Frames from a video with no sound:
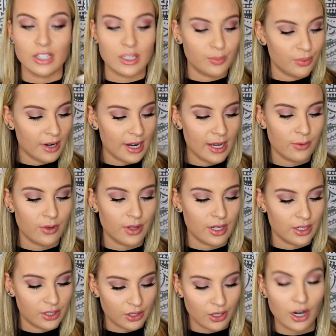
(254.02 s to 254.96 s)
spring, with
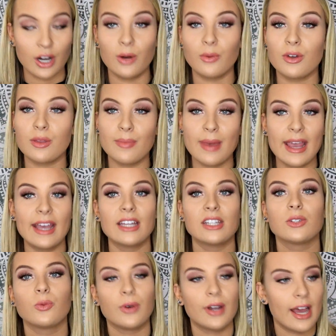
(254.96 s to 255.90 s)
a skirt, with
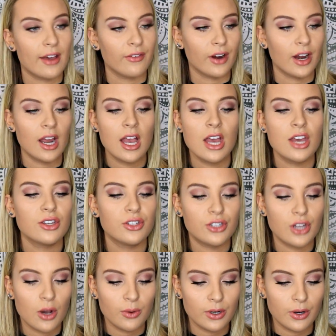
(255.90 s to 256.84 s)
pants, whatever, so